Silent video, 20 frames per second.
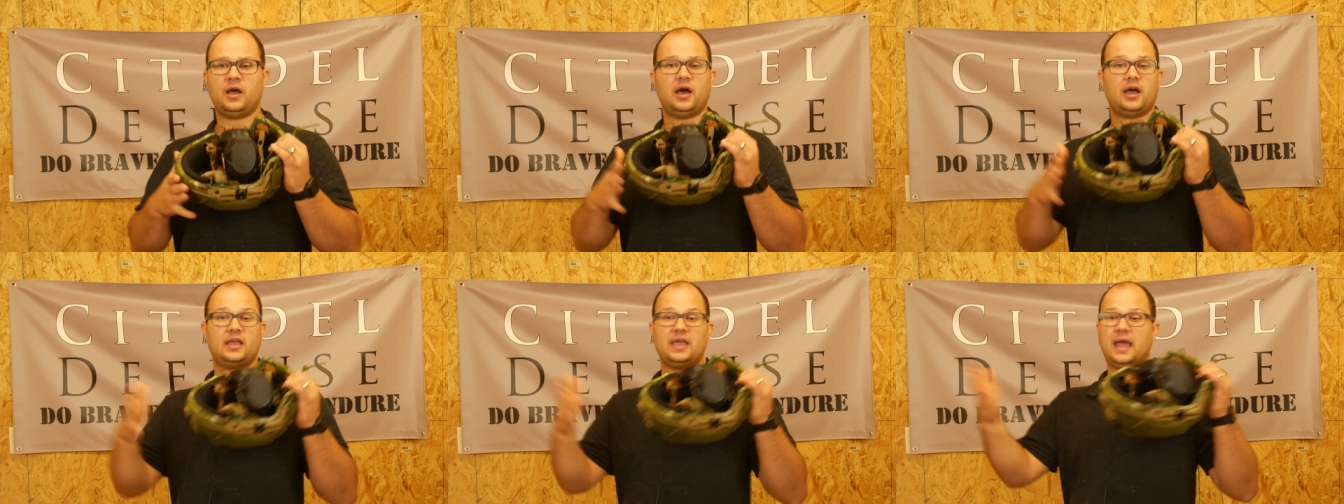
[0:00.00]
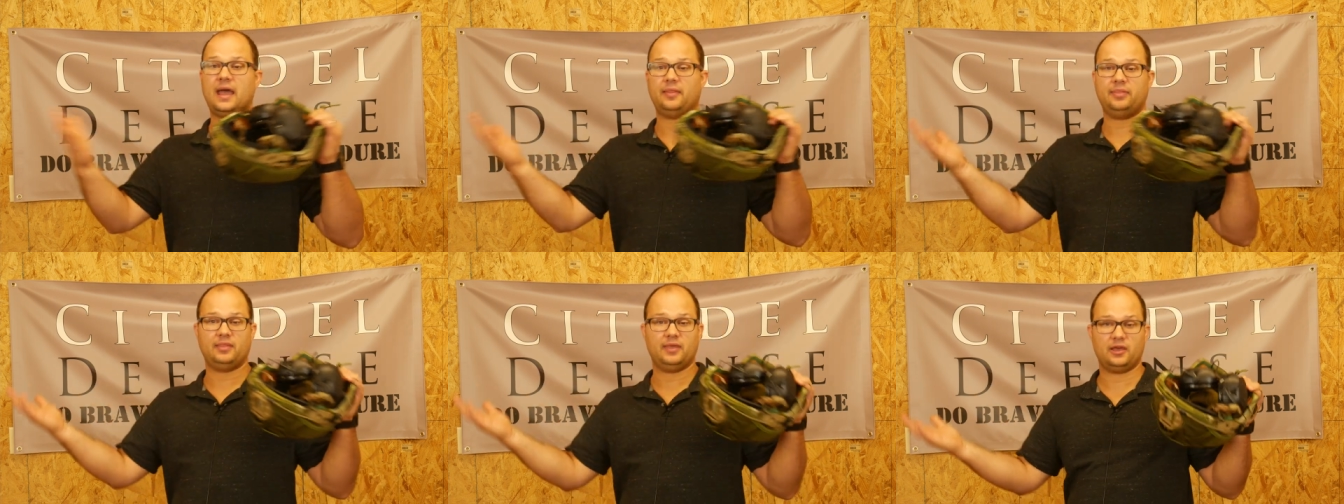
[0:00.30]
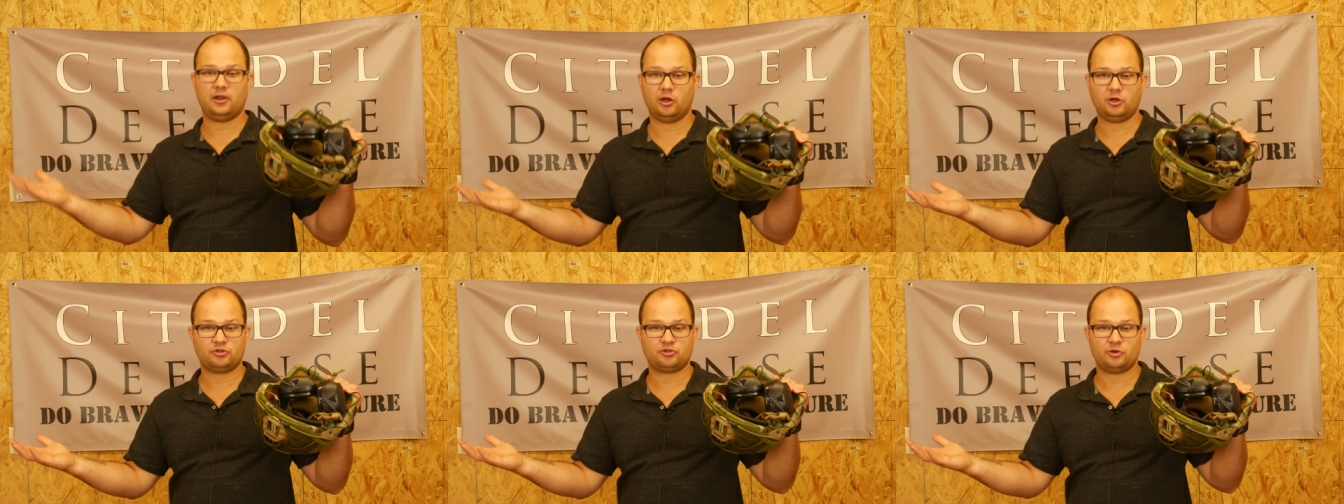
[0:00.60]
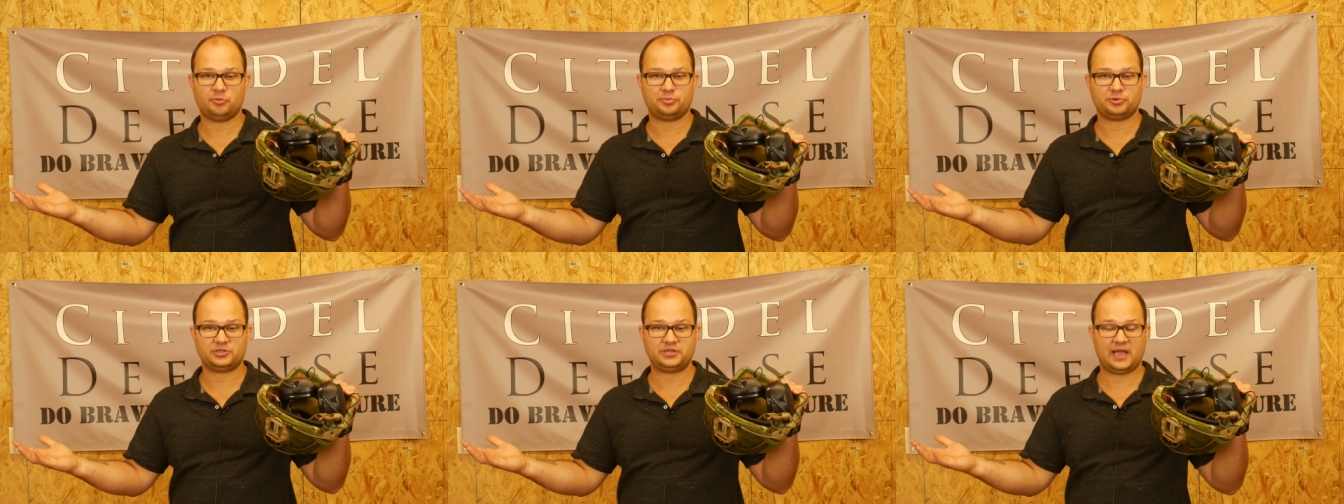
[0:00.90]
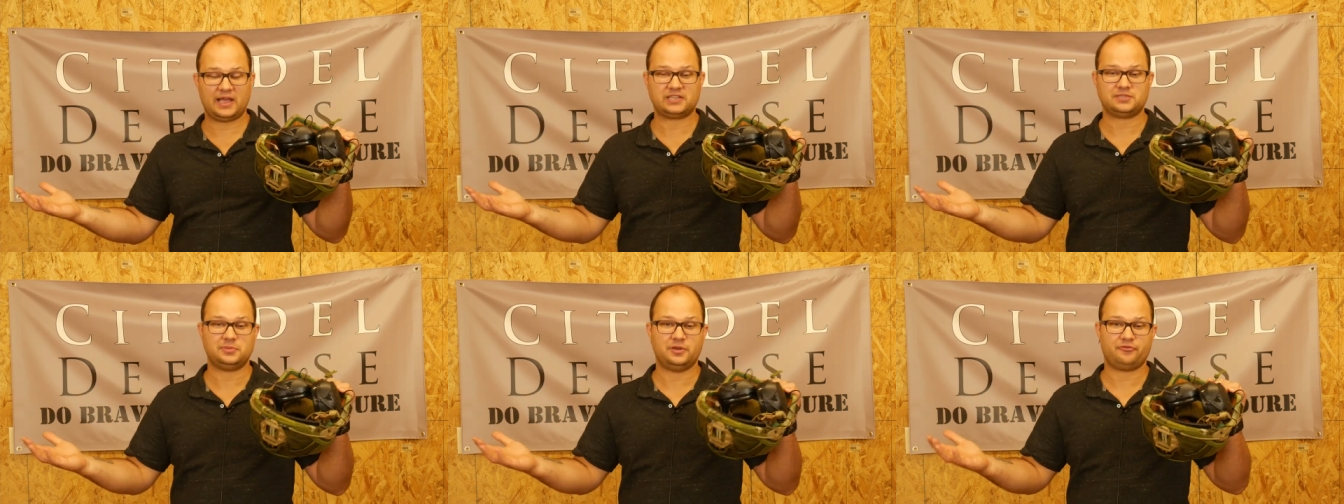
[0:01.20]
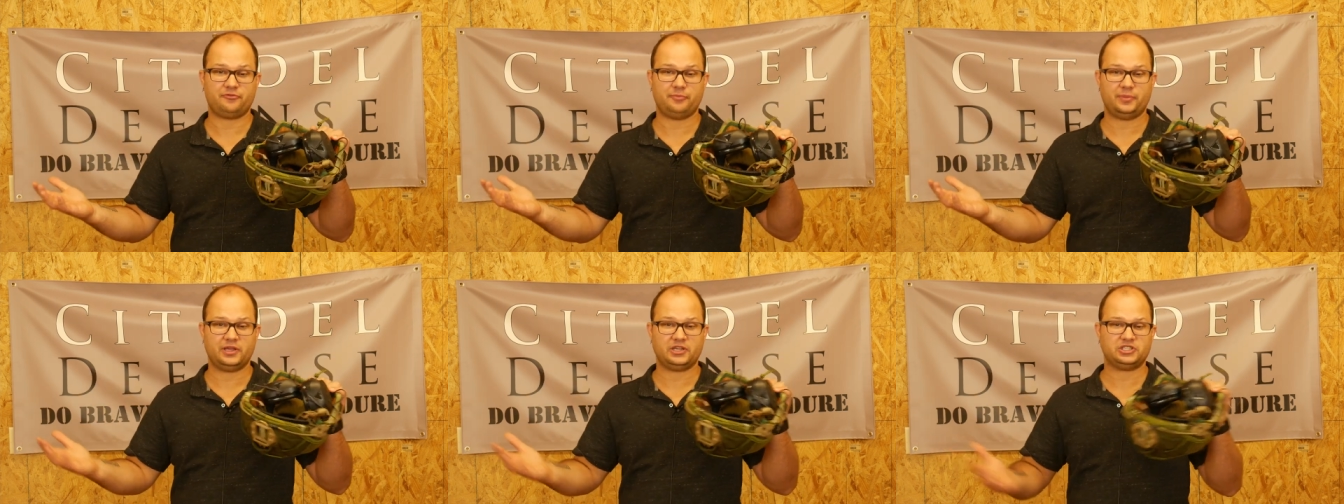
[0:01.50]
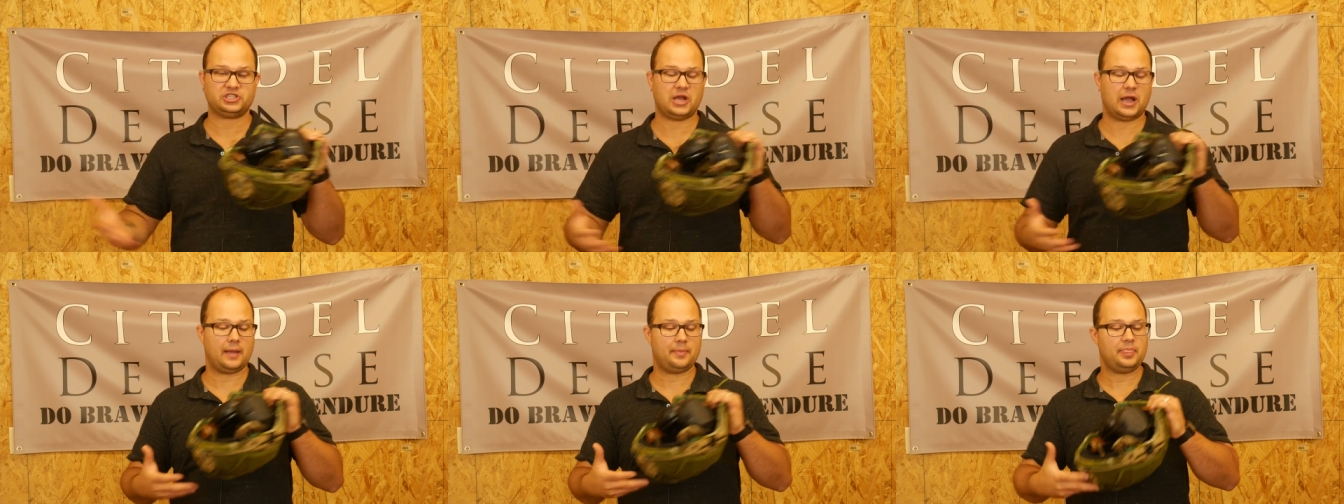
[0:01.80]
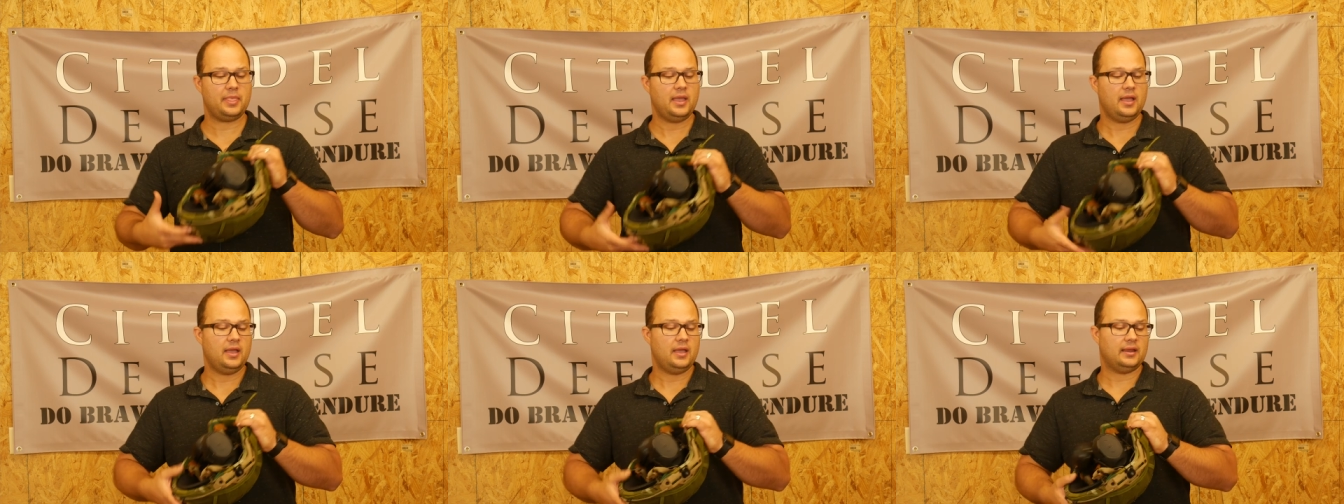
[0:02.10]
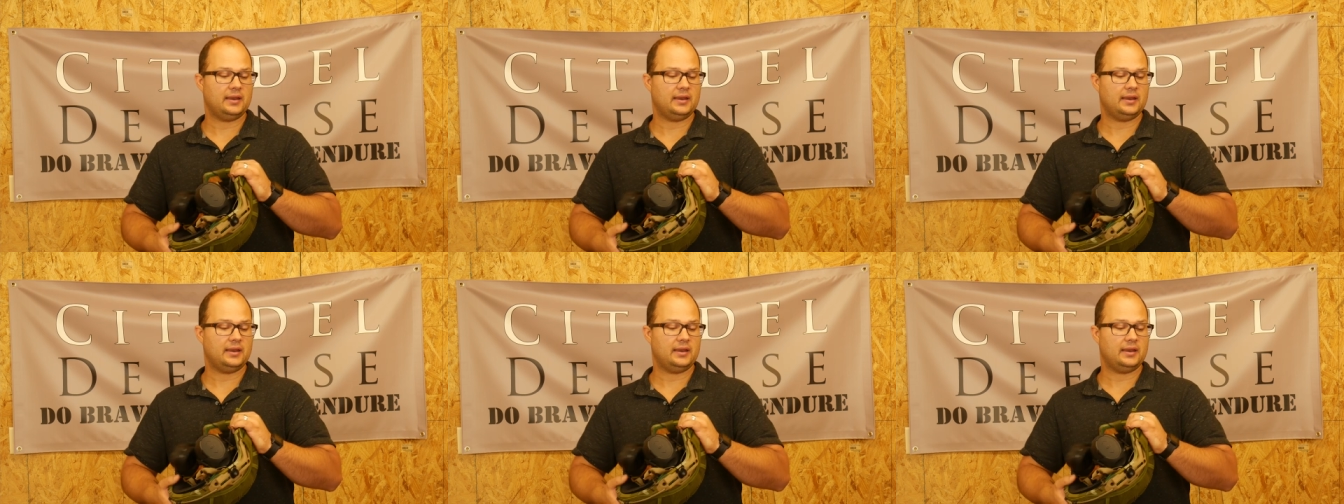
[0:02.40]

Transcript: Again, it also protects me from being shot.